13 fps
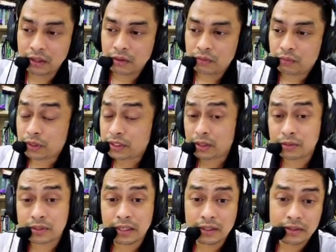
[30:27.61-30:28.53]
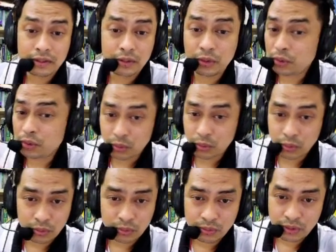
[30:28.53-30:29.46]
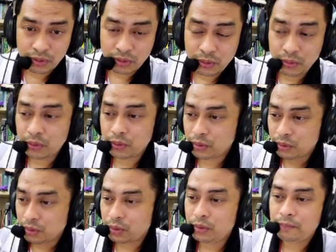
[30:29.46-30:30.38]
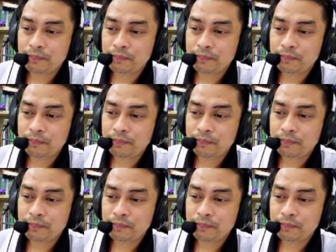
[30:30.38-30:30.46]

For the sound card, you don't know